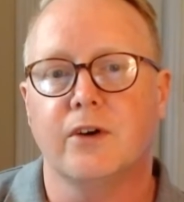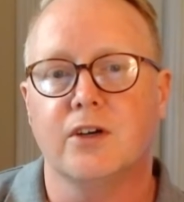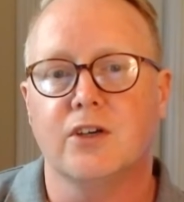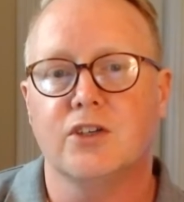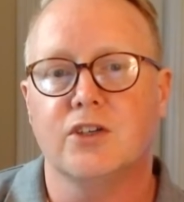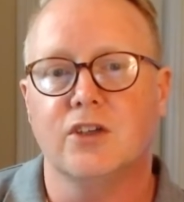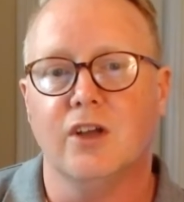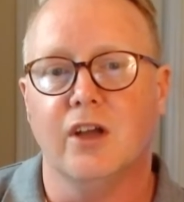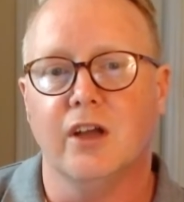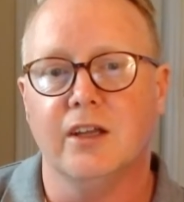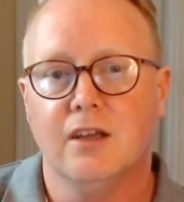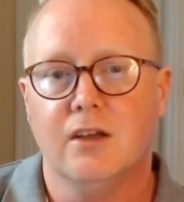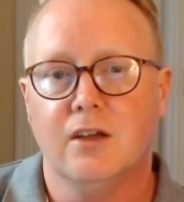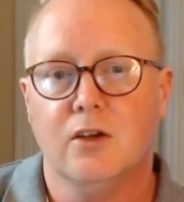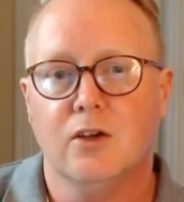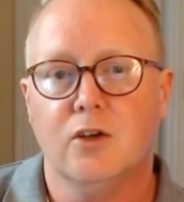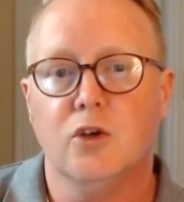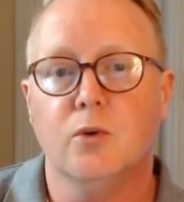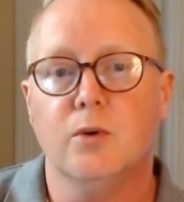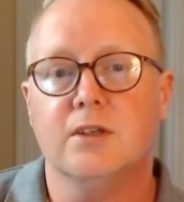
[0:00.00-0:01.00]
son,
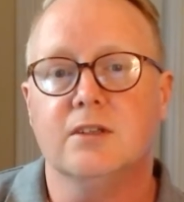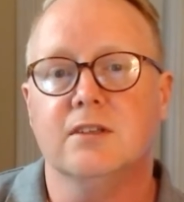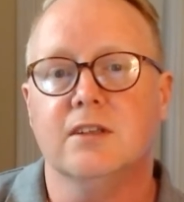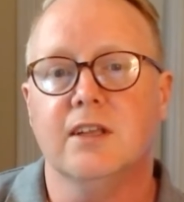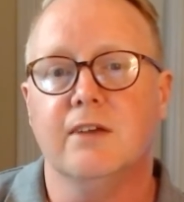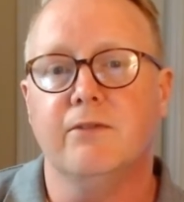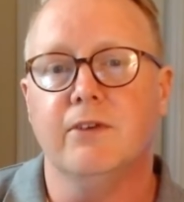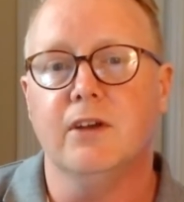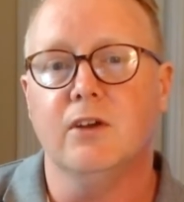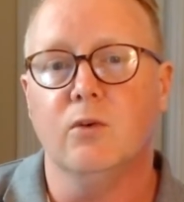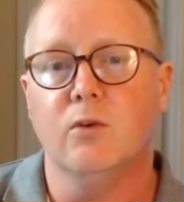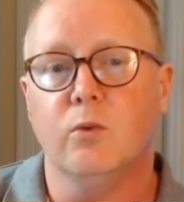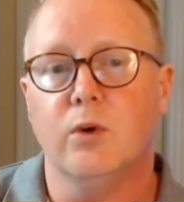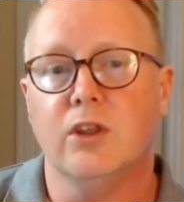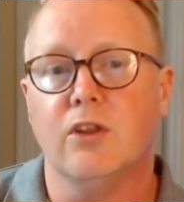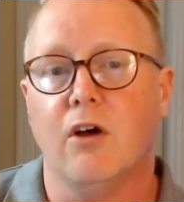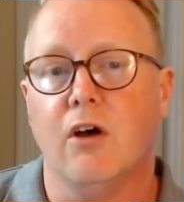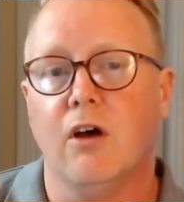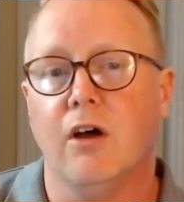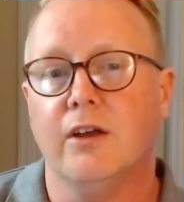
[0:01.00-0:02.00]
who is living
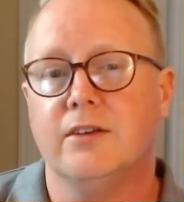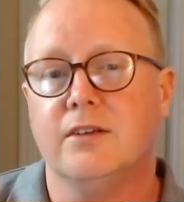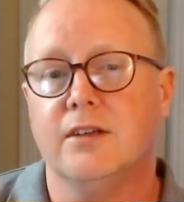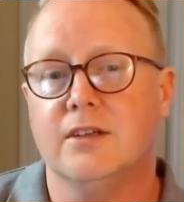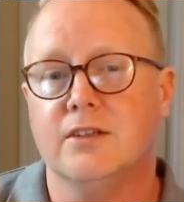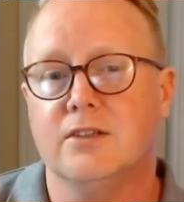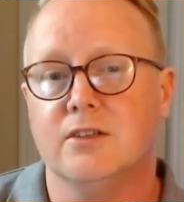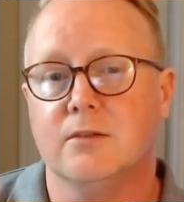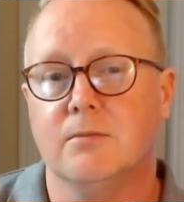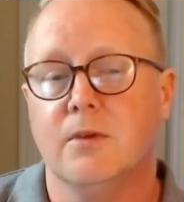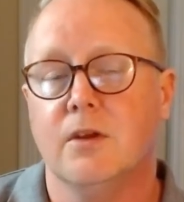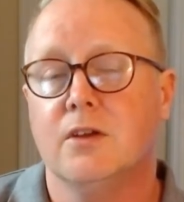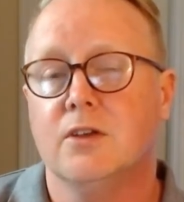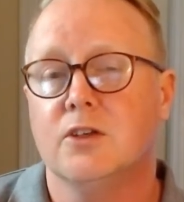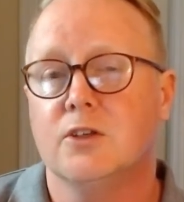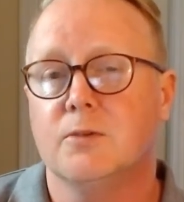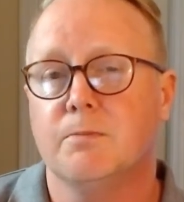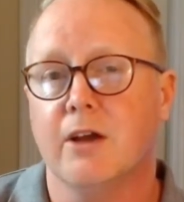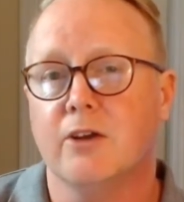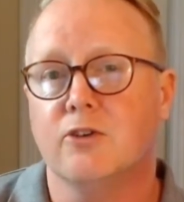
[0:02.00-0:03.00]
with autism
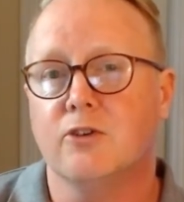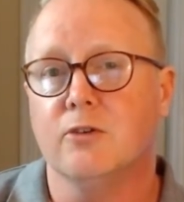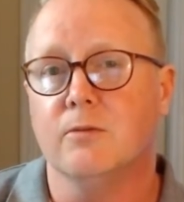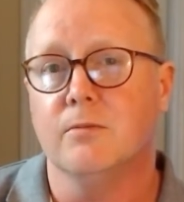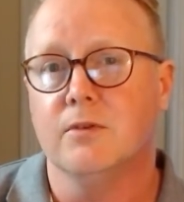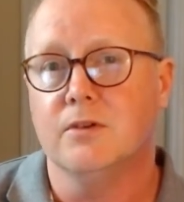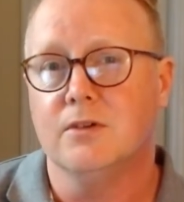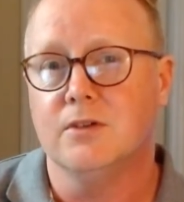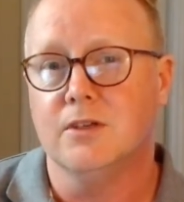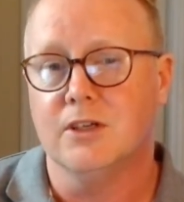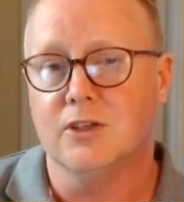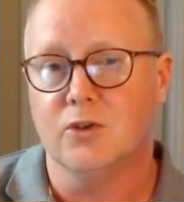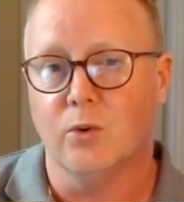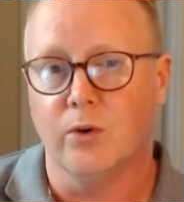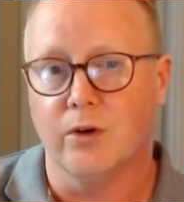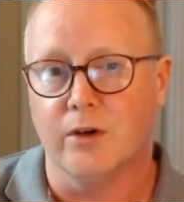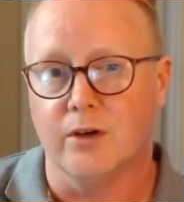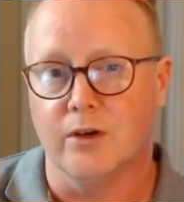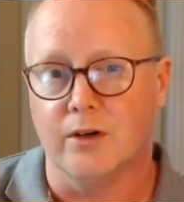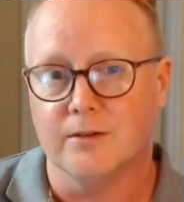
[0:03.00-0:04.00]
spectrum disorder.